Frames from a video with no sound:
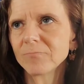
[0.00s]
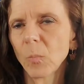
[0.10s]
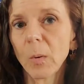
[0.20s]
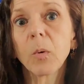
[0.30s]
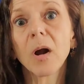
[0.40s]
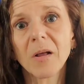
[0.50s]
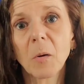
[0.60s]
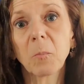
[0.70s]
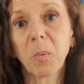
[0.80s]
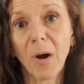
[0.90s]
We were on
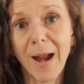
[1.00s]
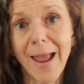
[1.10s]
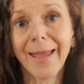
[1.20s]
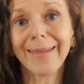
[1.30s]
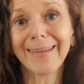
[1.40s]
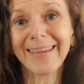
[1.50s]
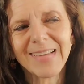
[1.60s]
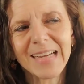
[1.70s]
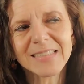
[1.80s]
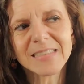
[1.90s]
a break,
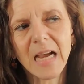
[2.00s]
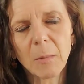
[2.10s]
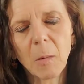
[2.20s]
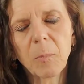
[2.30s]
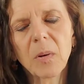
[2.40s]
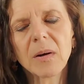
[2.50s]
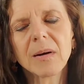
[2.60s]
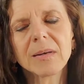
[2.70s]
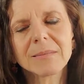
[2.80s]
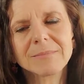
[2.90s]
had time
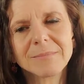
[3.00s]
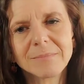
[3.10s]
apart,